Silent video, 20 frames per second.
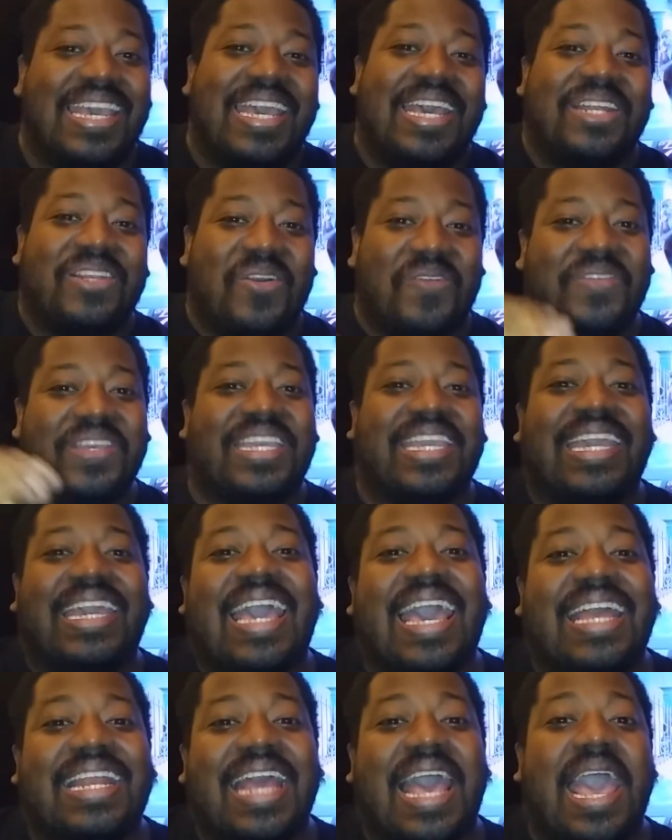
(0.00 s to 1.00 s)
Don't forget
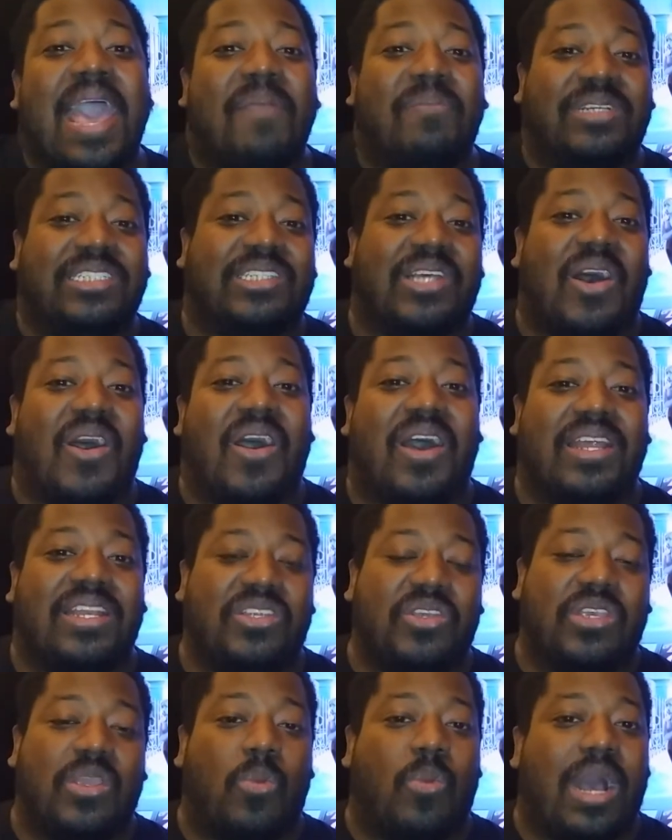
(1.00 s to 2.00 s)
at Amazon, you
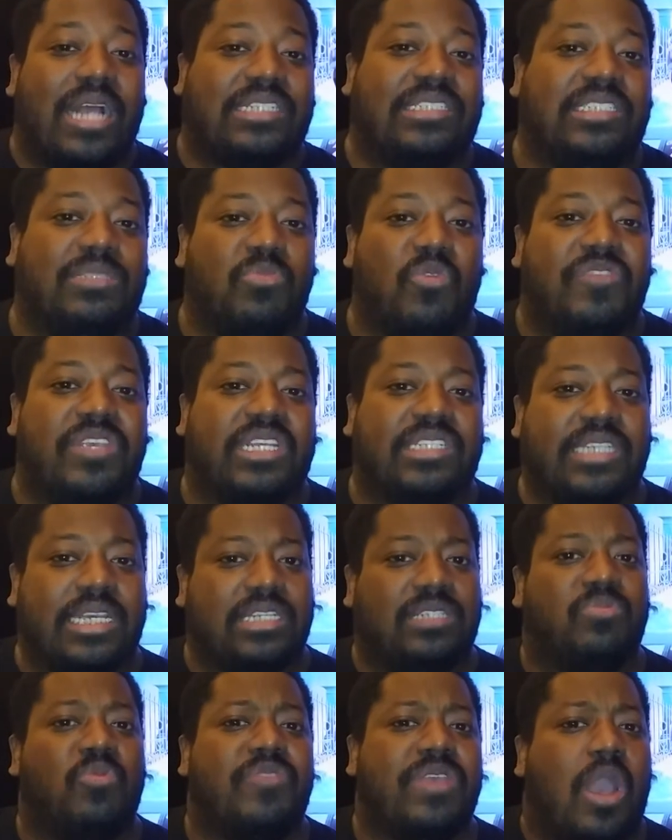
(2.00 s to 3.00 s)
can watch this movie. You can check
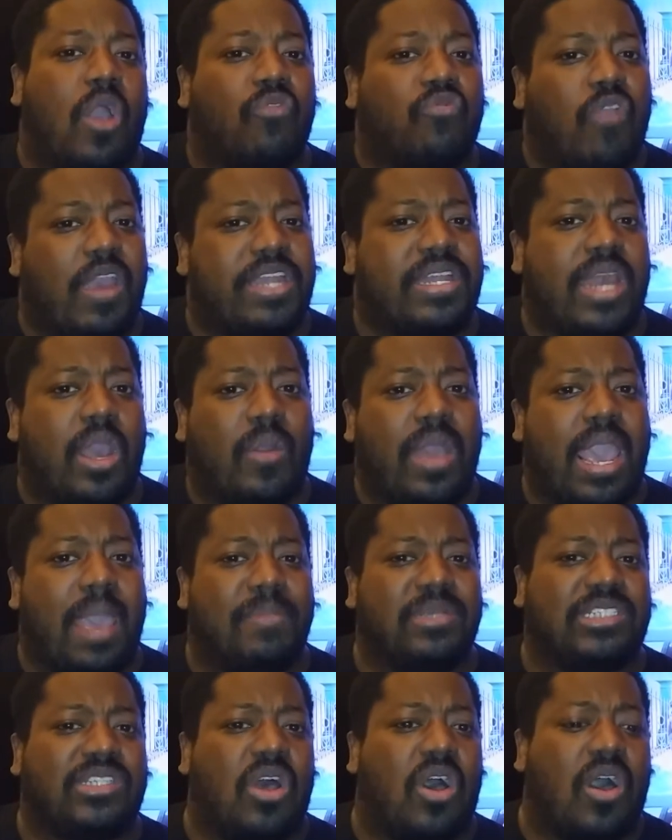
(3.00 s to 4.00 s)
this movie out right now on
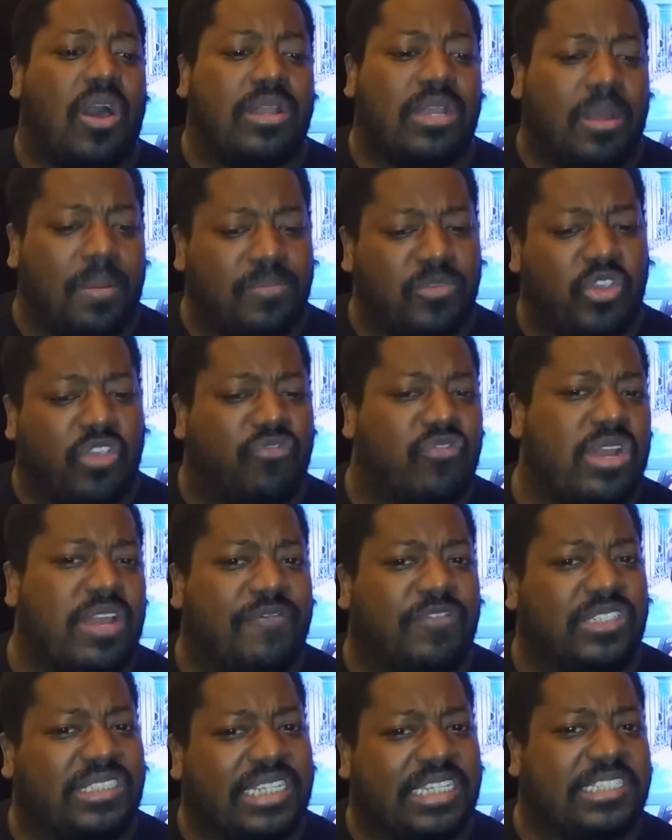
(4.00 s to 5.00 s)
Amazon. Um, you can rent it
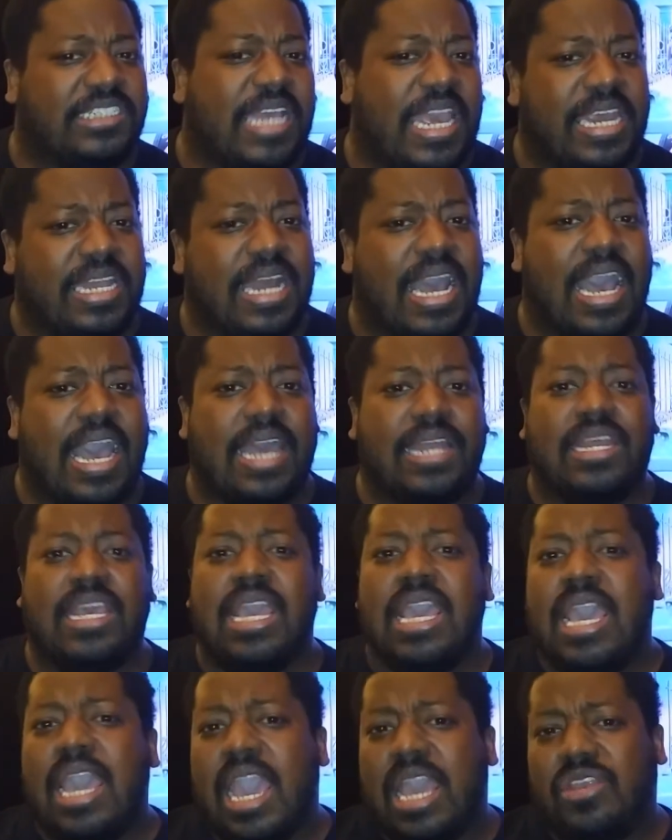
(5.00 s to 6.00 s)
for six ninety nine,
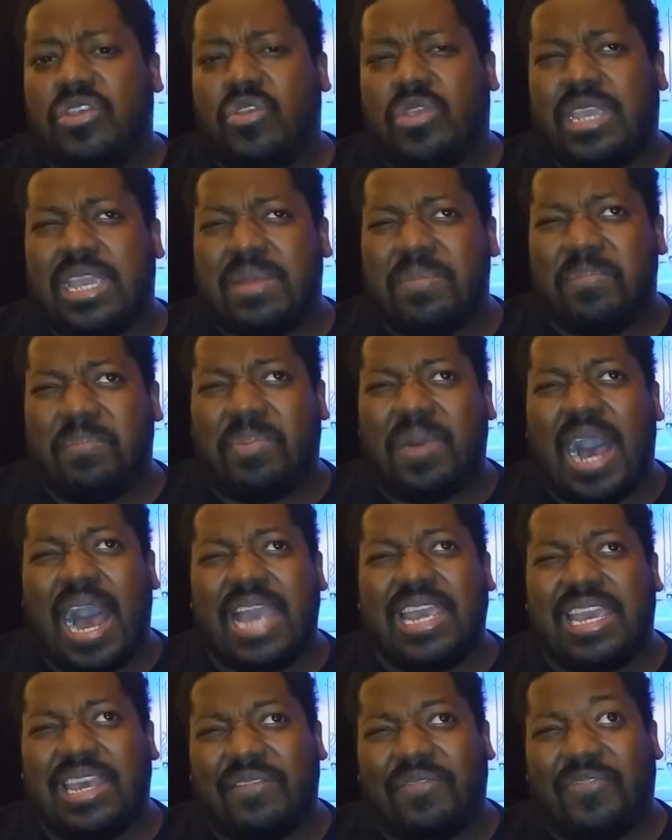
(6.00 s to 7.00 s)
and you can buy
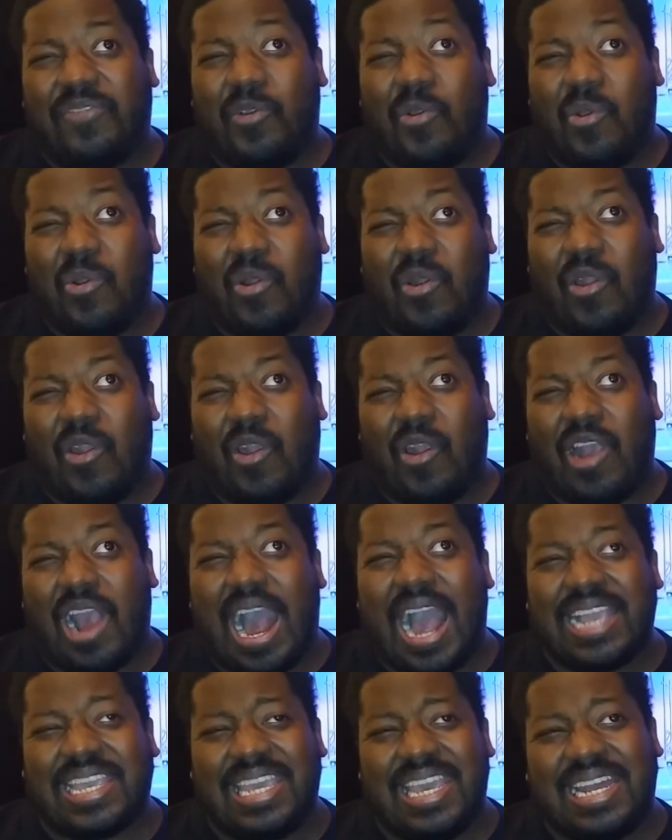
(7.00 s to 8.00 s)
it for
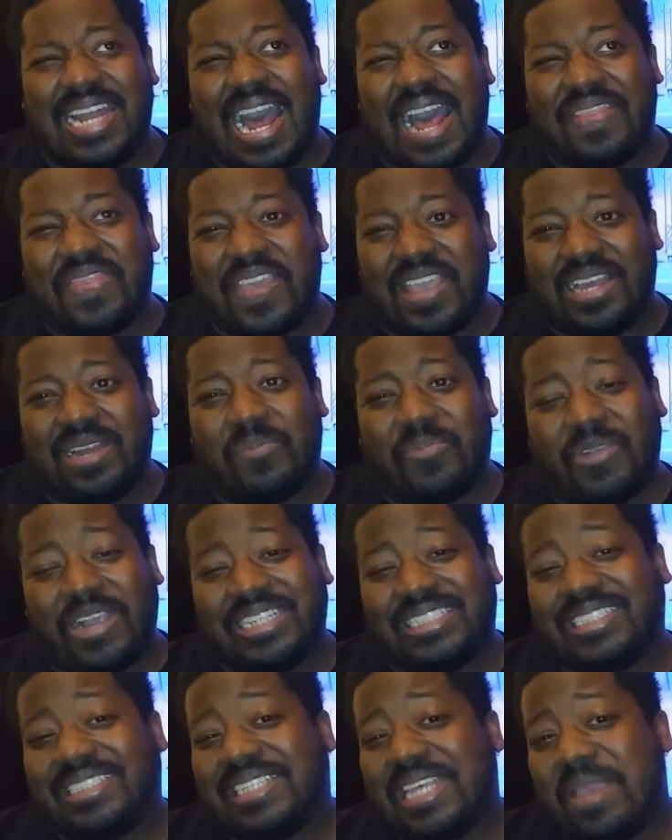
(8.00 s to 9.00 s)
I cannot think of the price
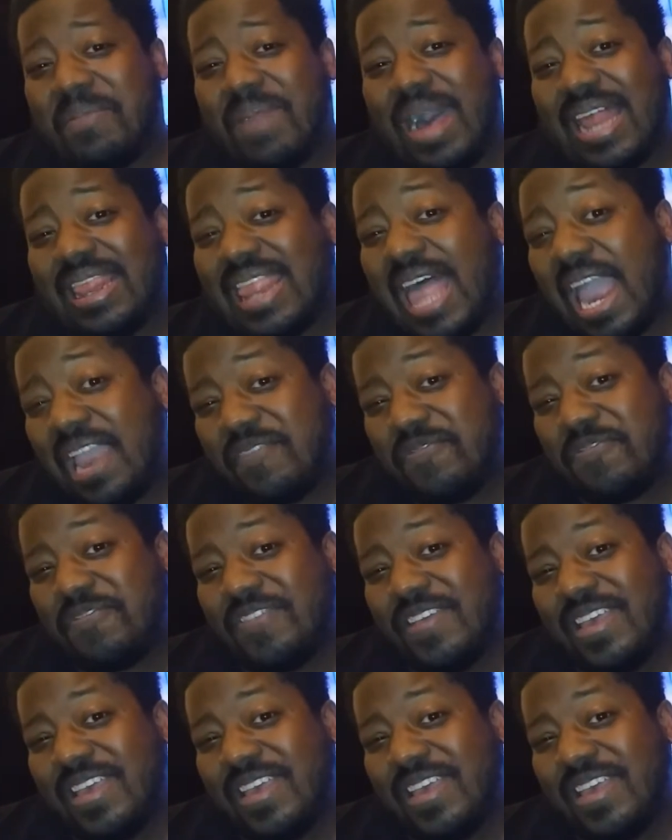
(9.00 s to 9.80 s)
to save my life.